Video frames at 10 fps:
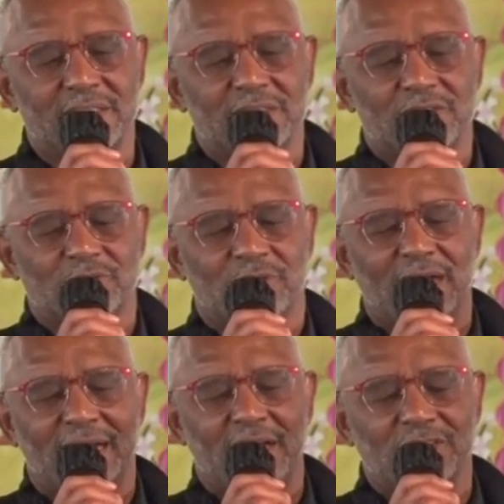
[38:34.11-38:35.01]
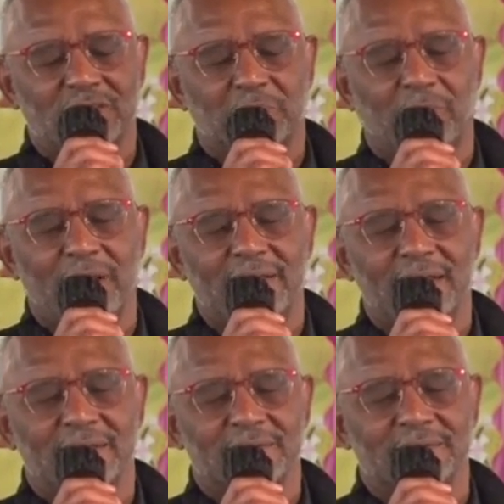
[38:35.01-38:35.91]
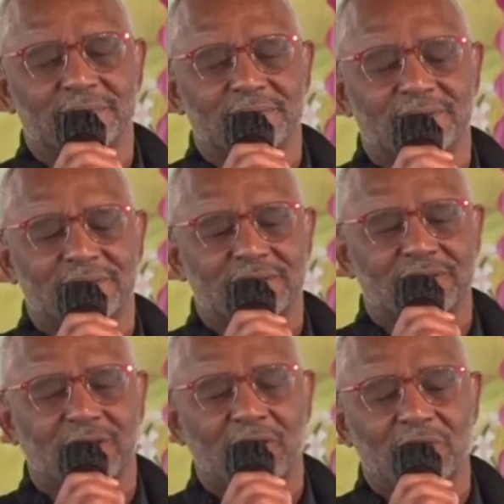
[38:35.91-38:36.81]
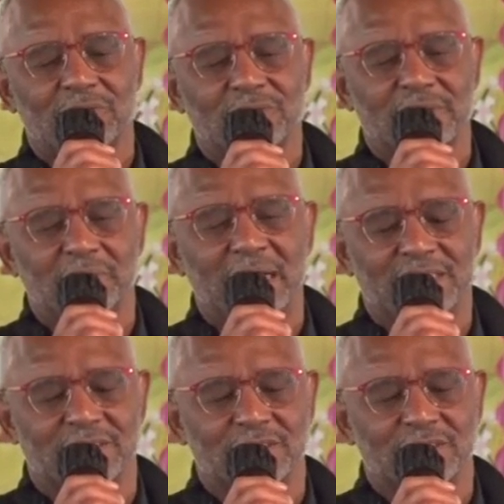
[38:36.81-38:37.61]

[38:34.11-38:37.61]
So, God, I just pray that this closing message